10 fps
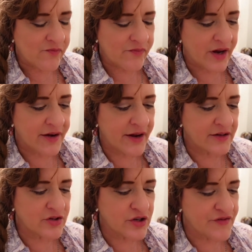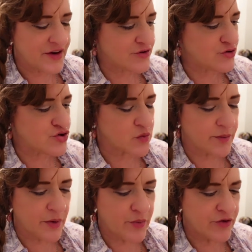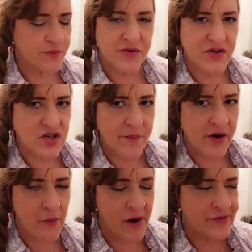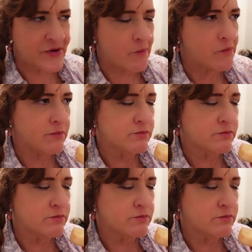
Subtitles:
I did a little of that unusual but weird, but this time I don't want to do it.